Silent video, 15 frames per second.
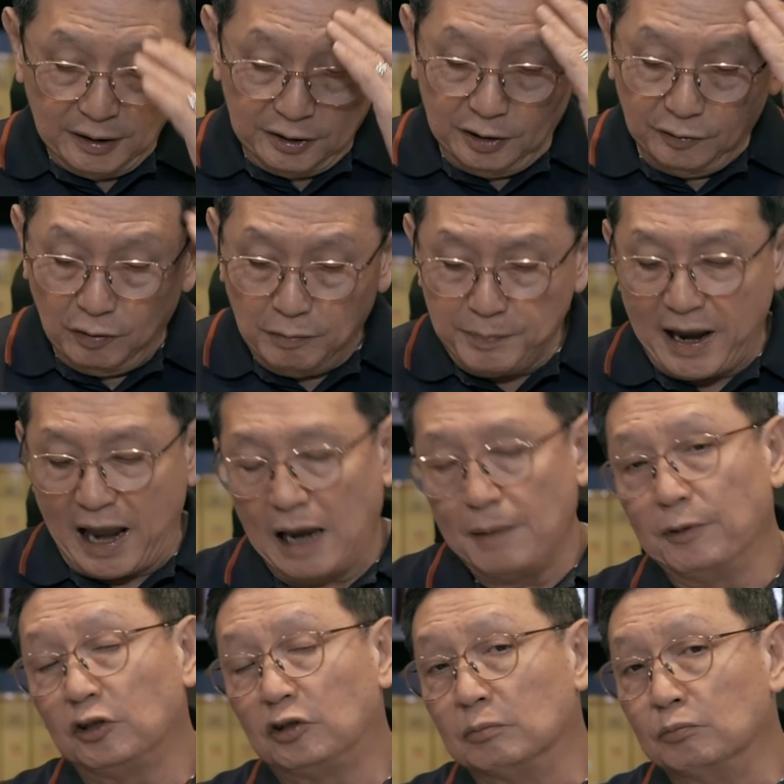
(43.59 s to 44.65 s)
You won't be
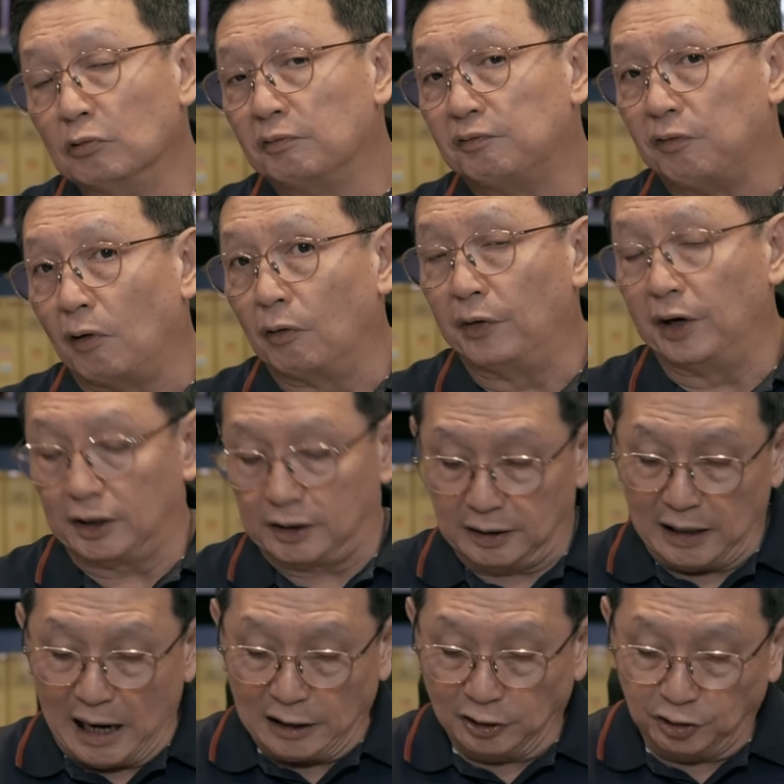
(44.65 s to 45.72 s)
able to move forward
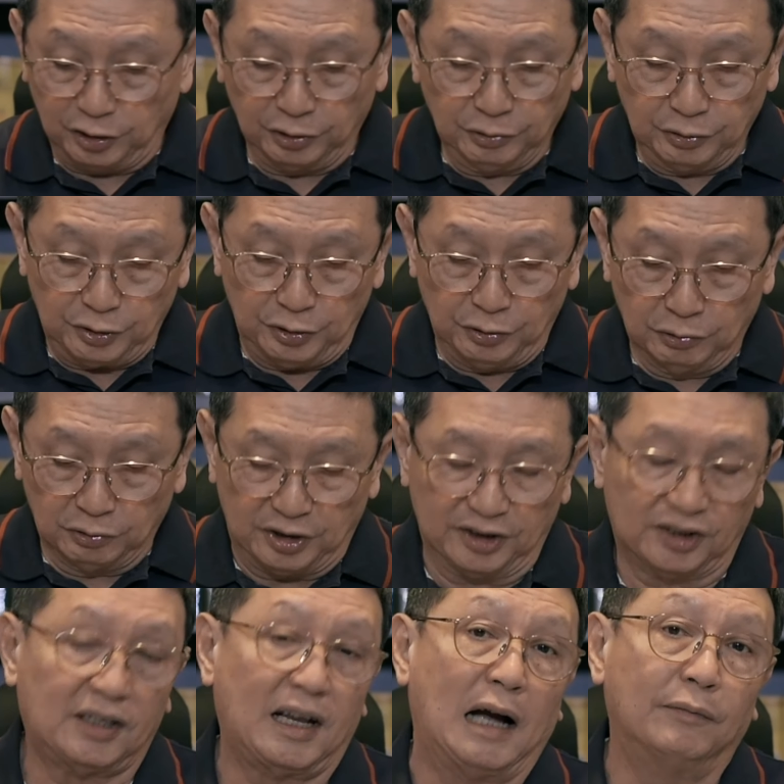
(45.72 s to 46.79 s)
until you
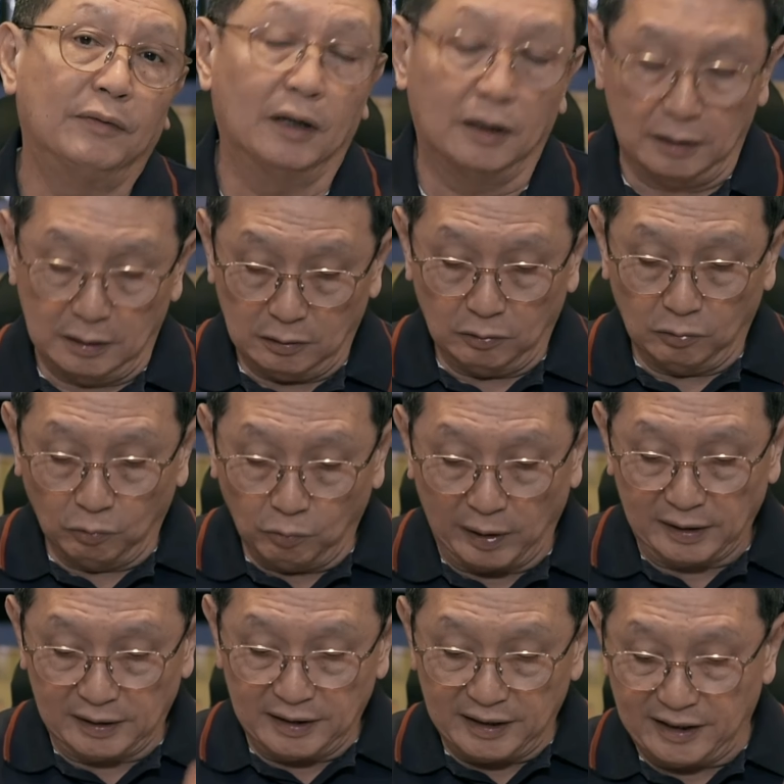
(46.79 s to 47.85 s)
discover
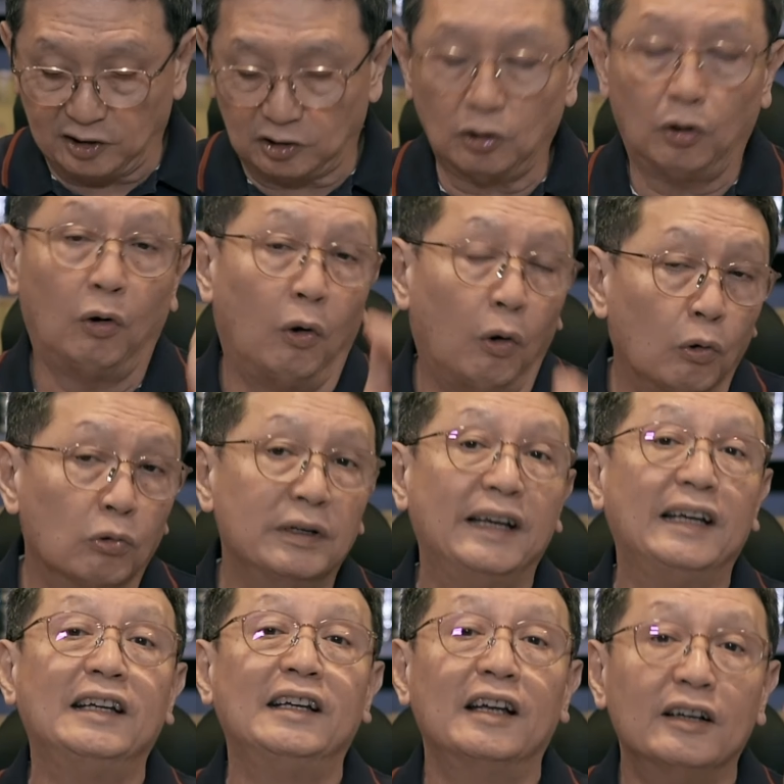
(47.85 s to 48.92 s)
what is
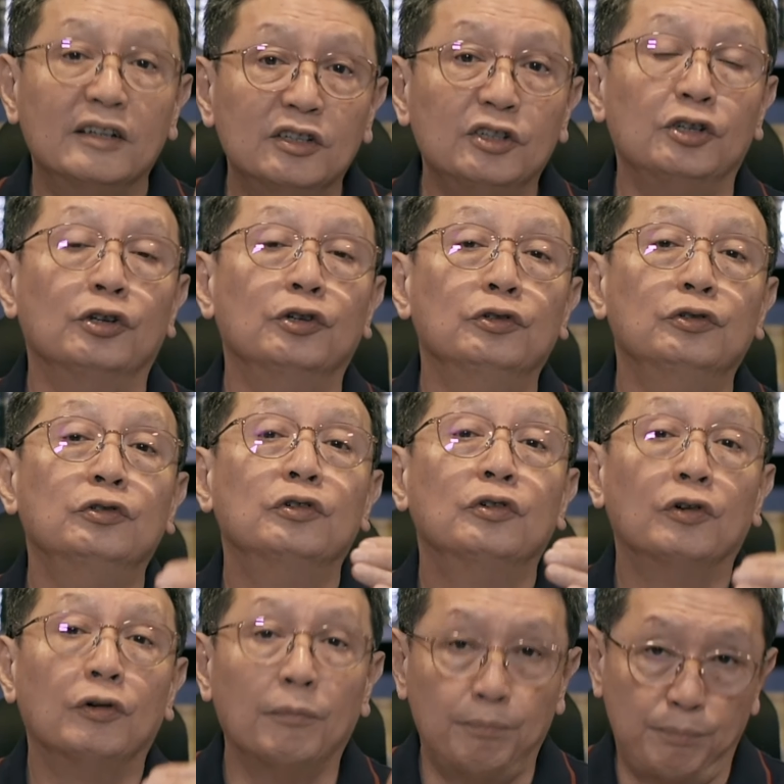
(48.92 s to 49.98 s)
holding you
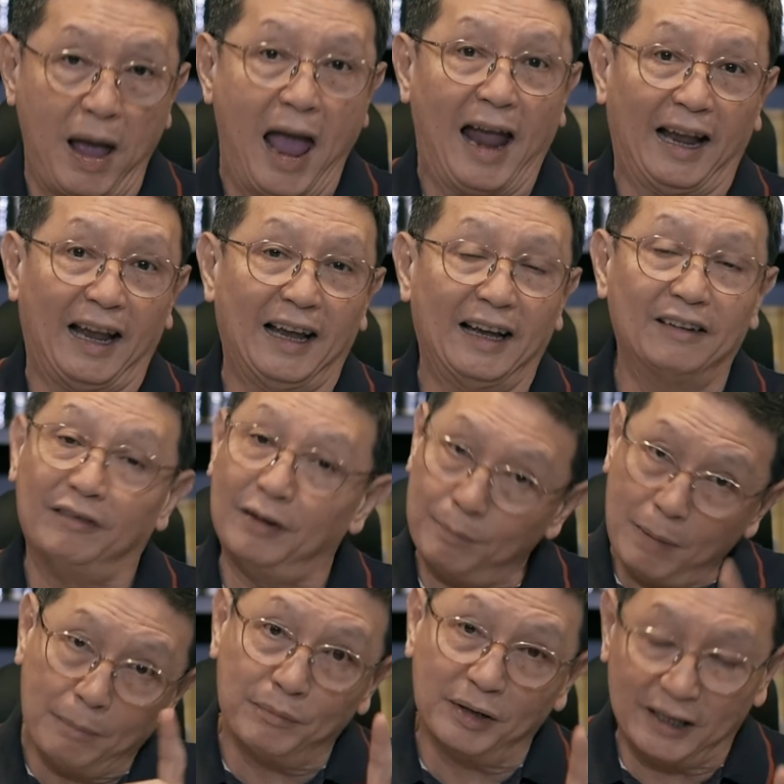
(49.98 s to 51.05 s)
back.
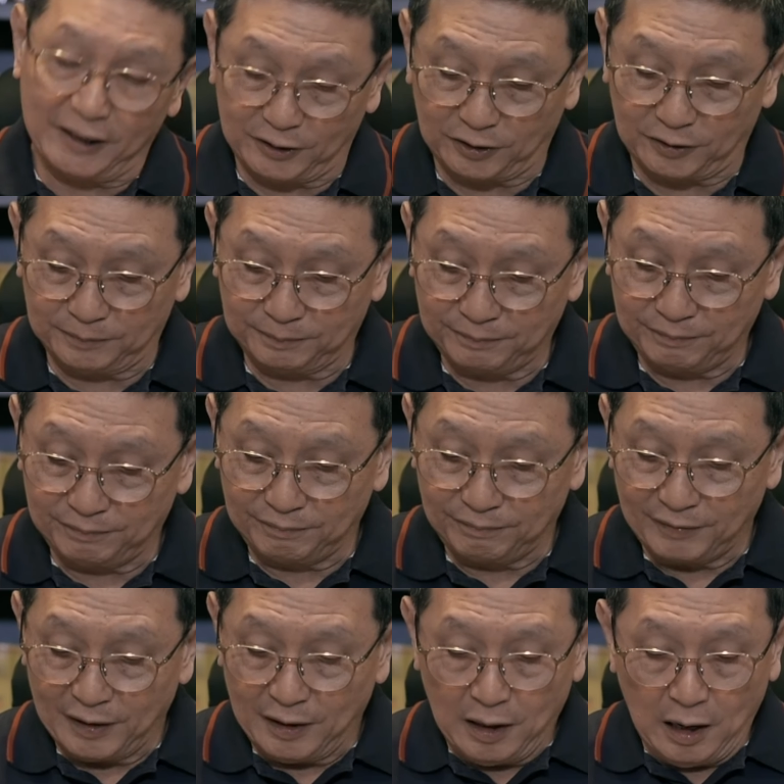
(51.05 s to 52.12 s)
Remember this.
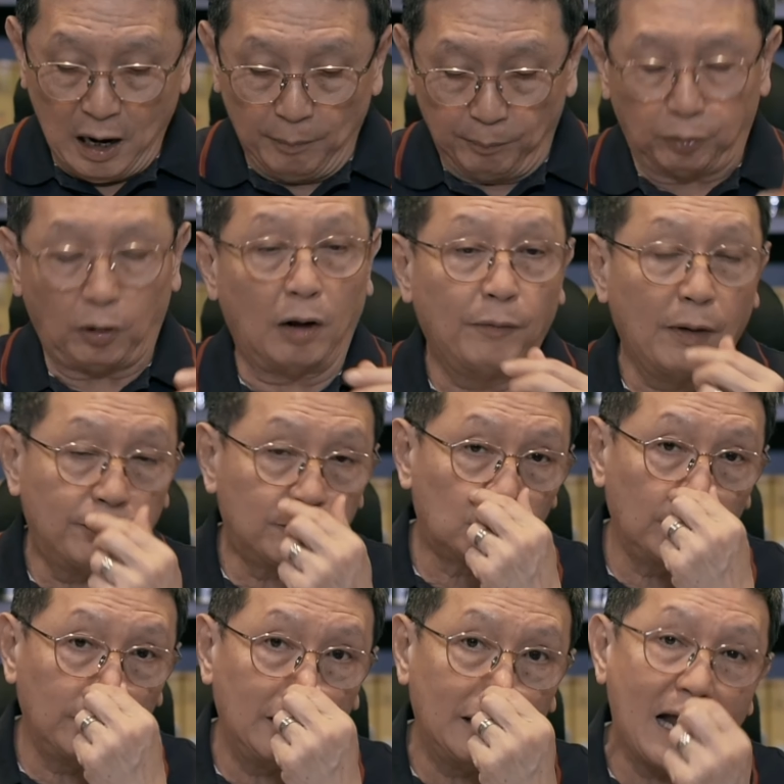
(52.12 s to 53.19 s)
Proverbs
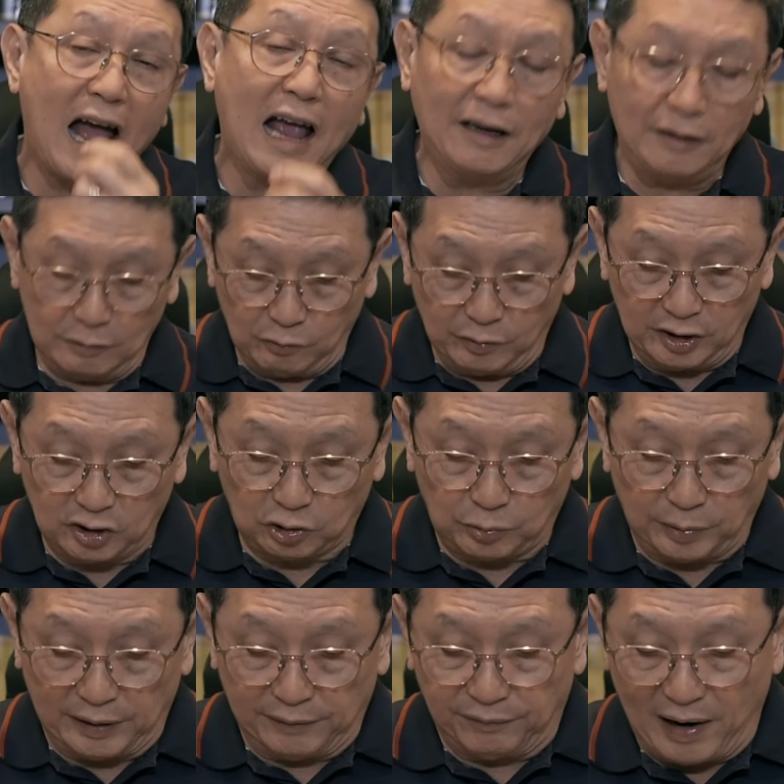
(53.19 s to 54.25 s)
29 verse
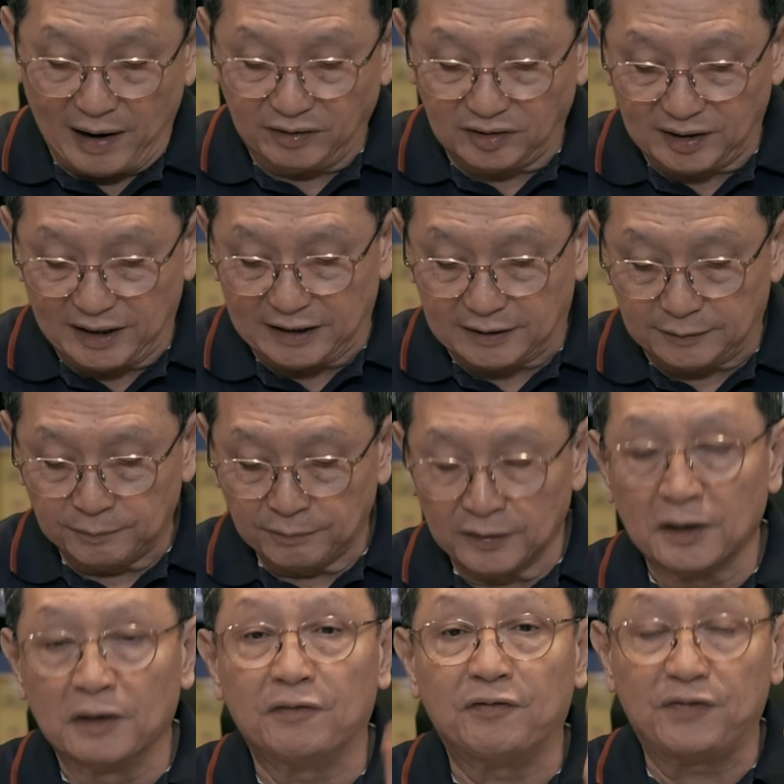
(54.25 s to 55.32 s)
25 says,
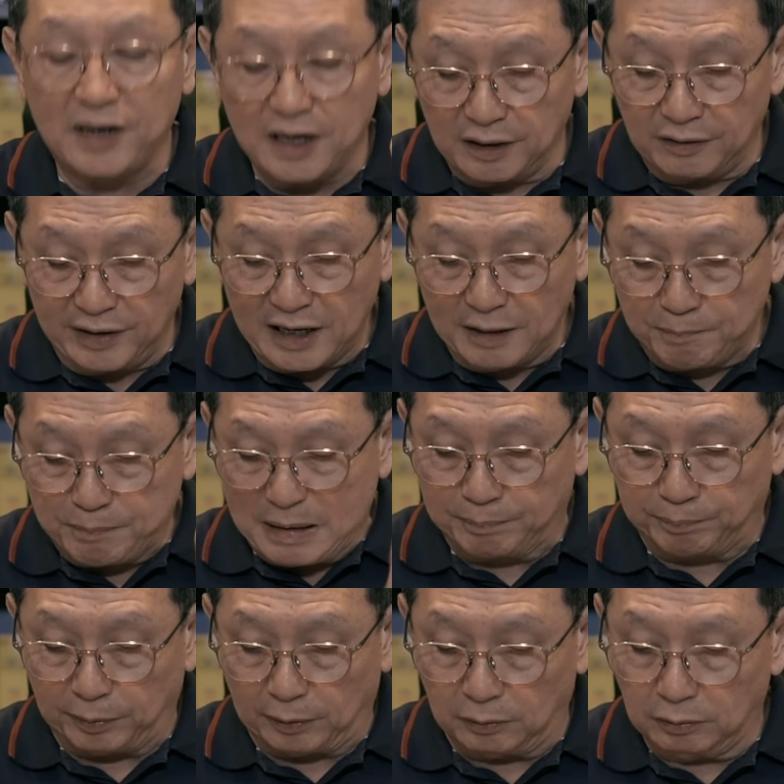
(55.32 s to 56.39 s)
fearing
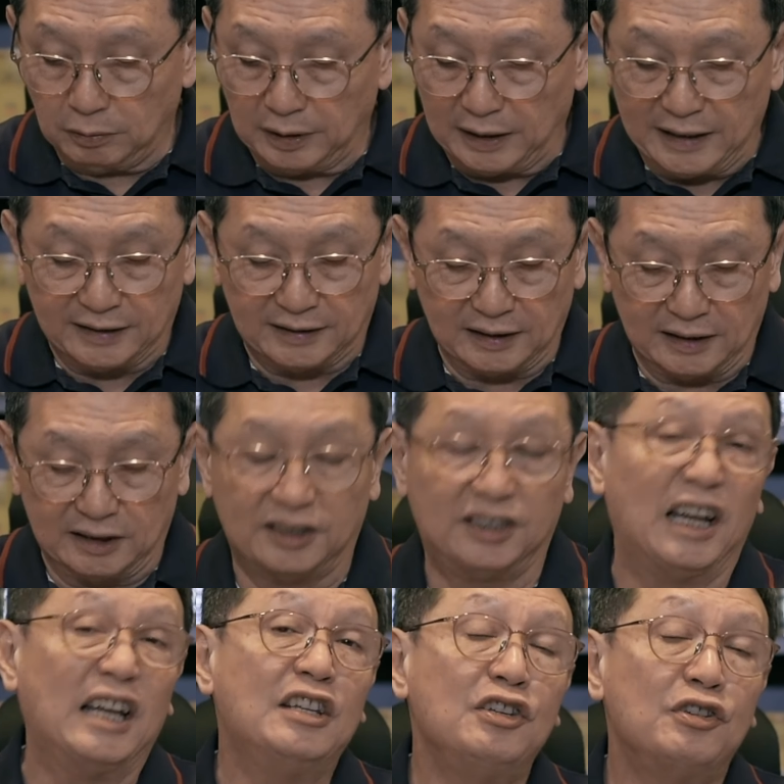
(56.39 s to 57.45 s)
people is a
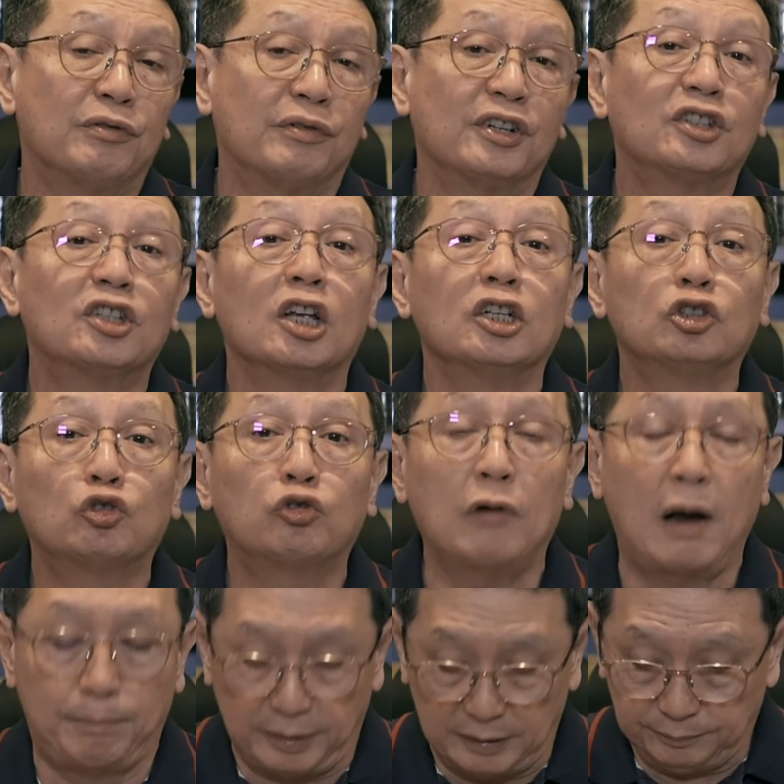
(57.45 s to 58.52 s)
dangerous
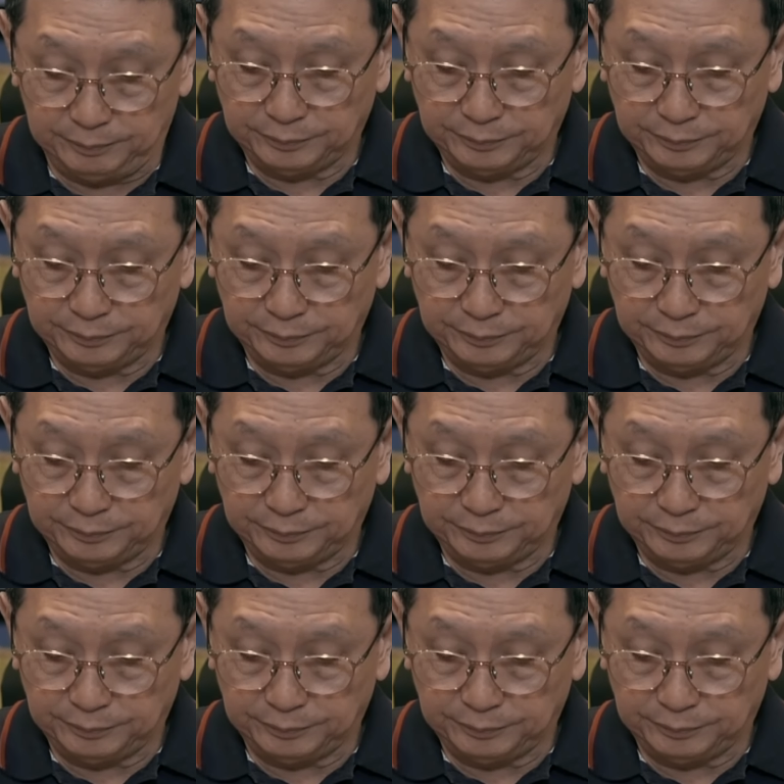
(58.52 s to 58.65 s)
trap,